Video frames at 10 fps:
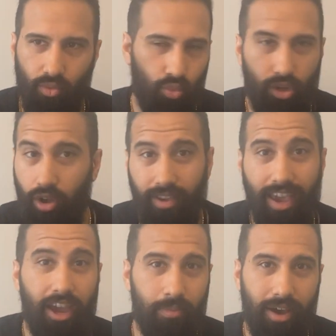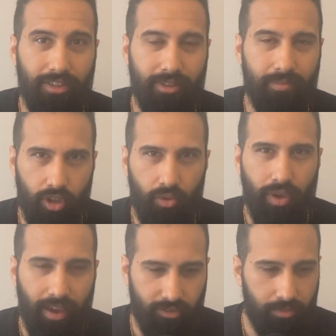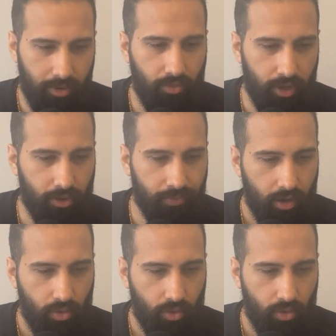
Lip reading: we don't care about them. We have to be real.